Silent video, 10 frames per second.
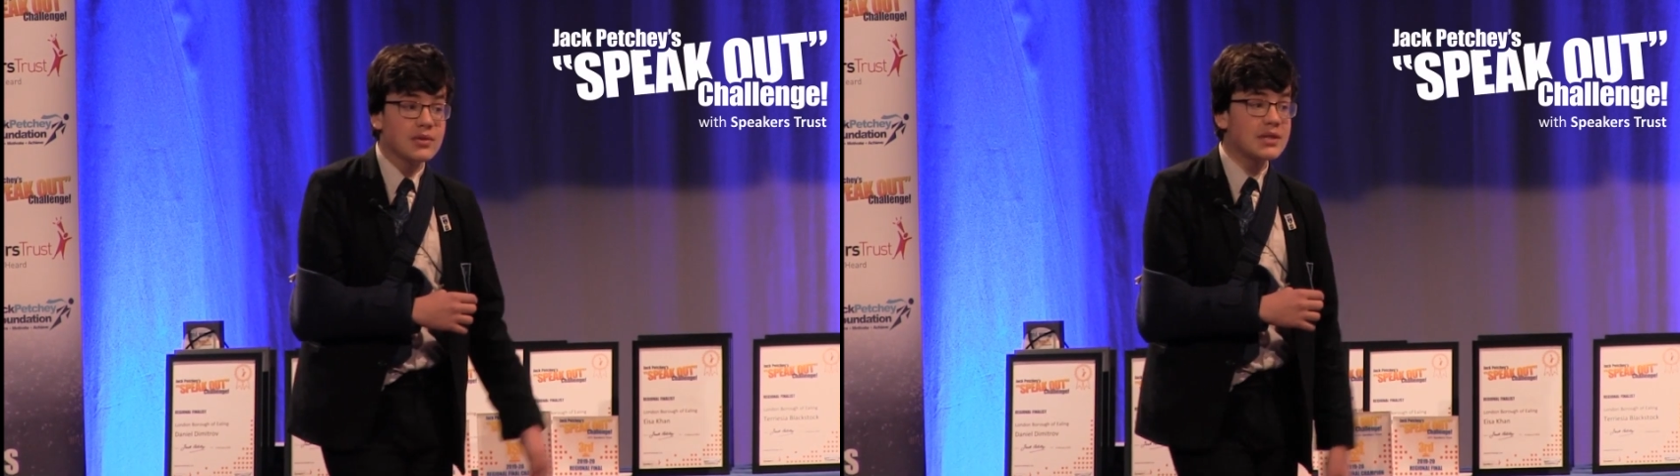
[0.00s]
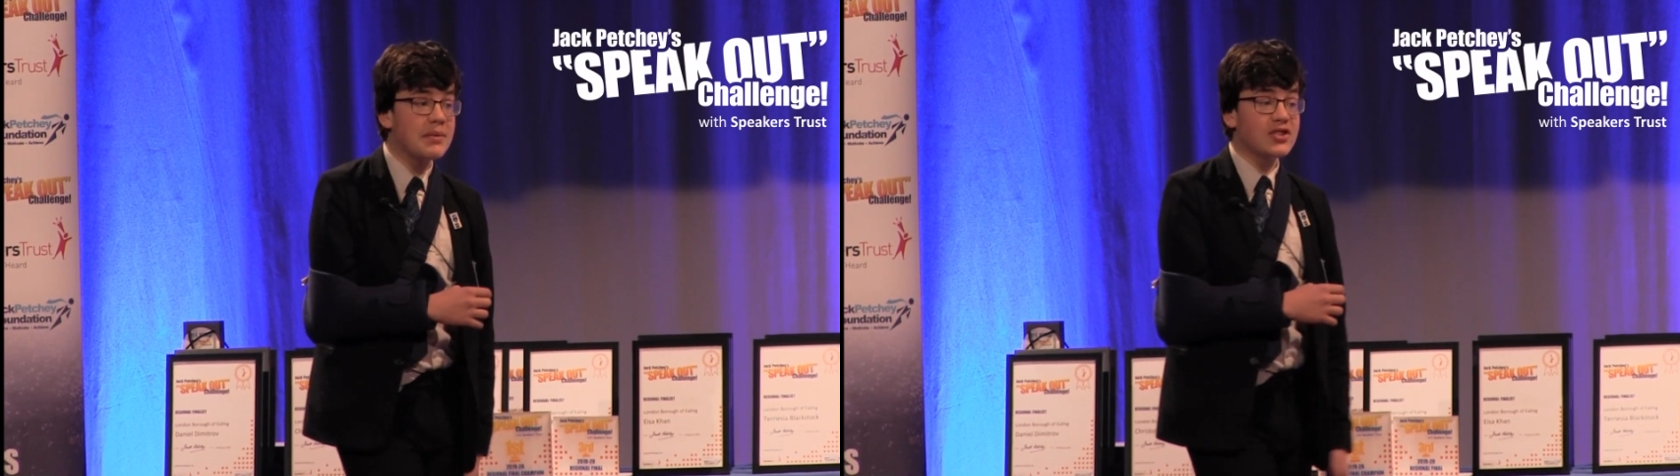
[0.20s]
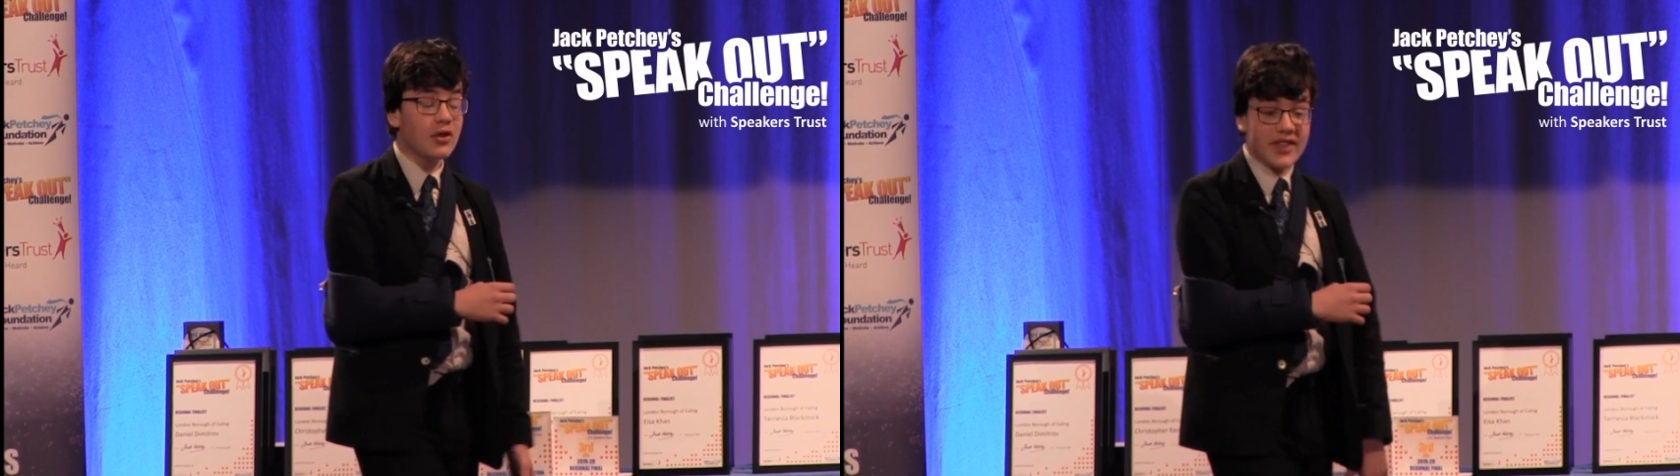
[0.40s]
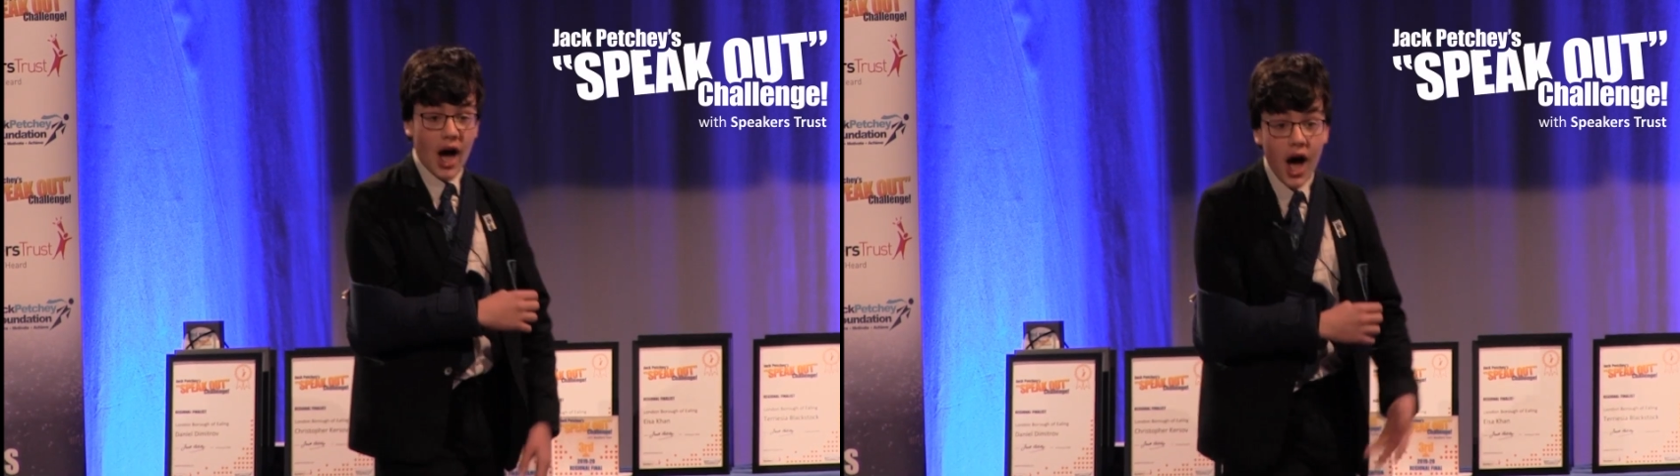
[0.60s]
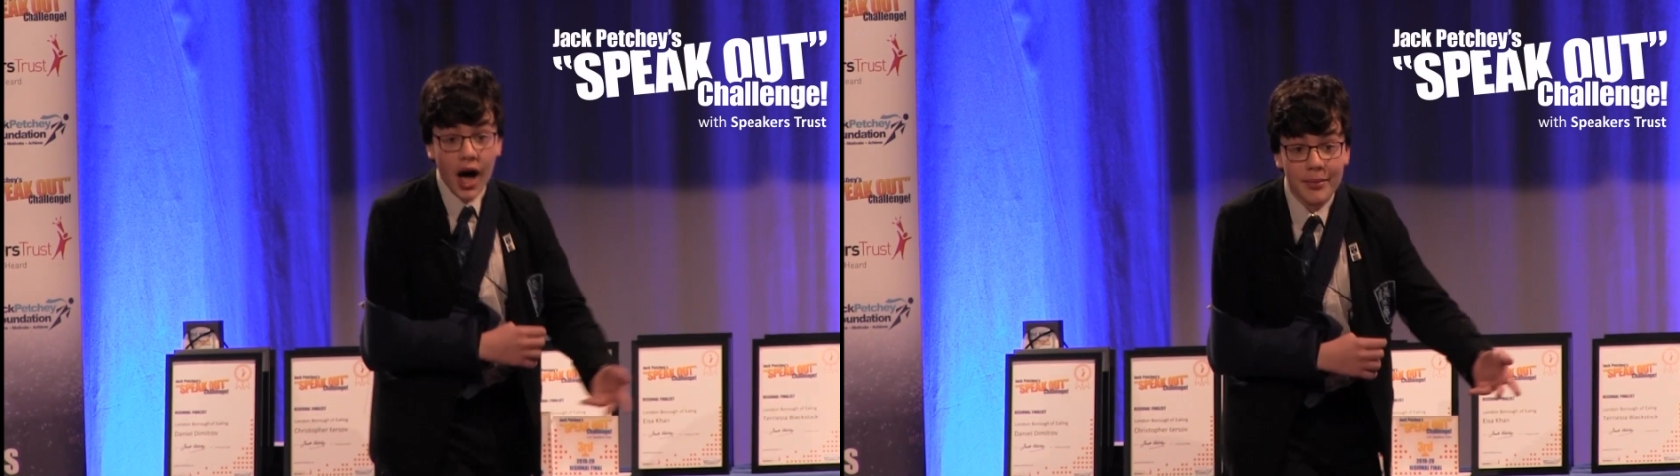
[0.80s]
a speech on the
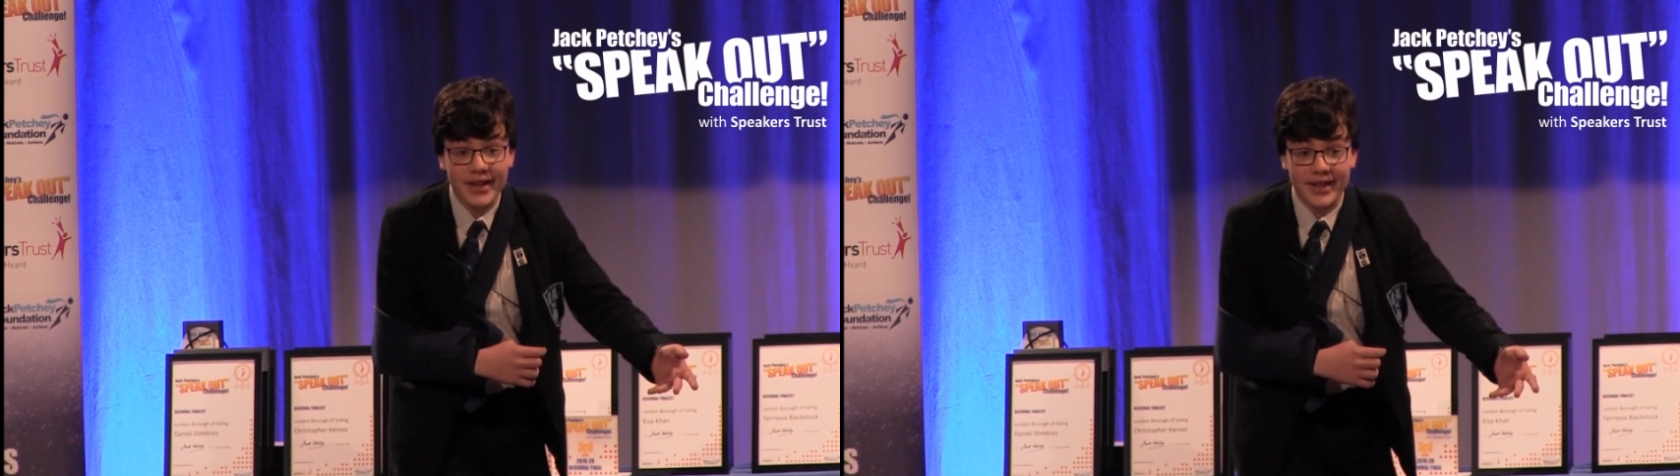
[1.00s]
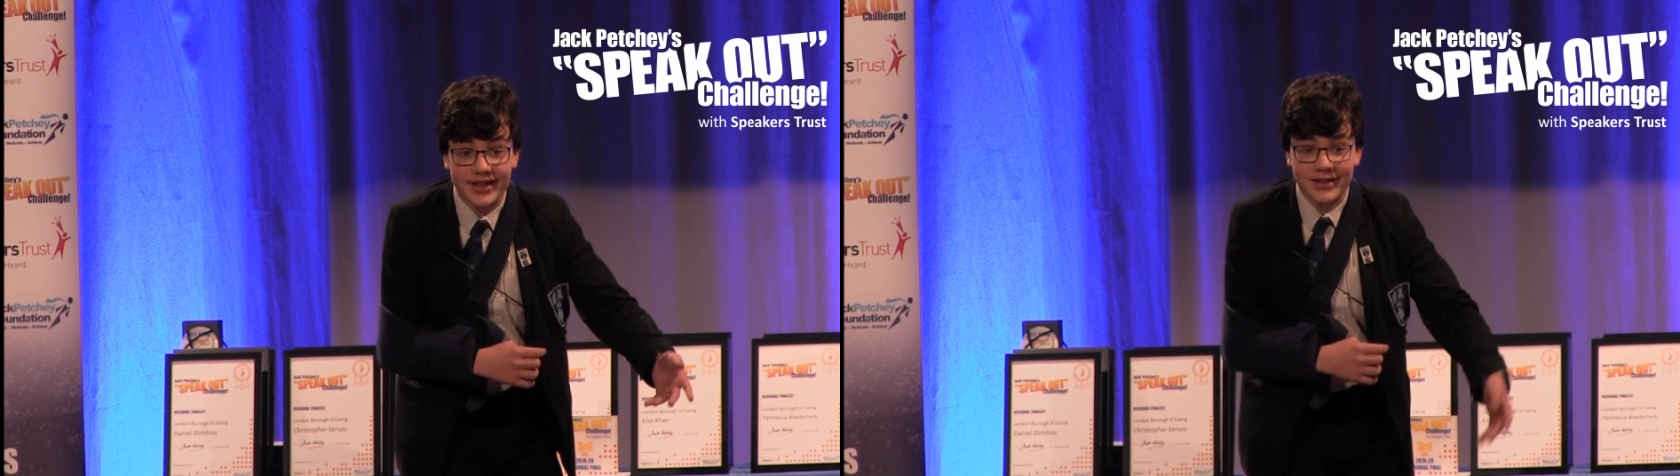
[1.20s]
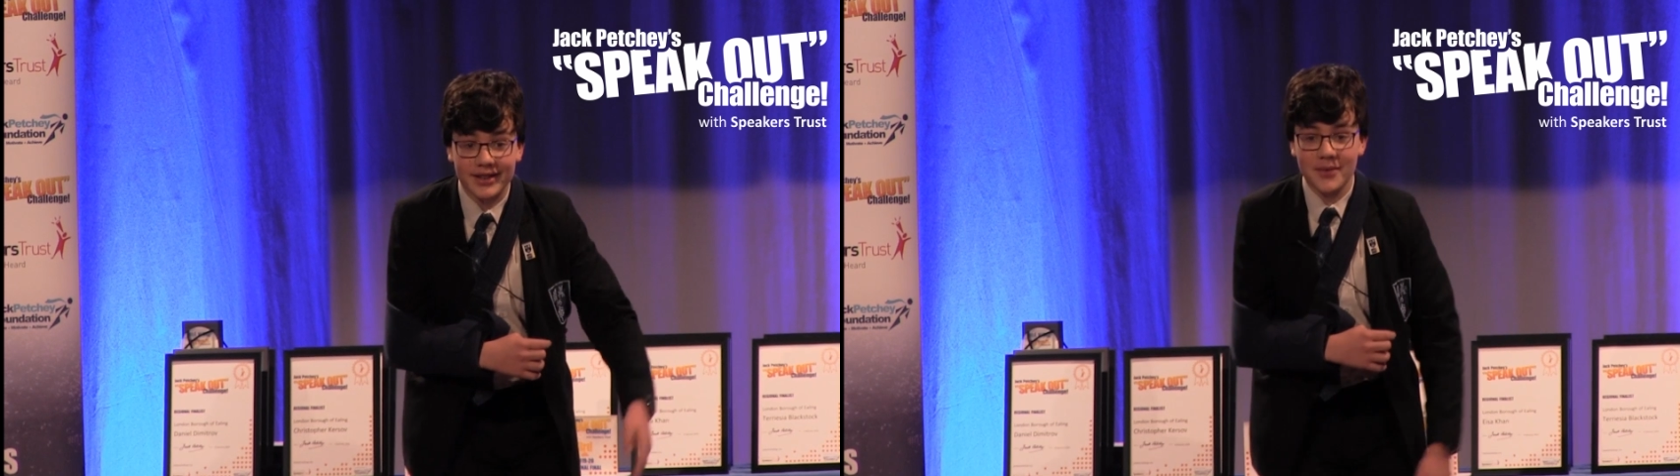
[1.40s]
army.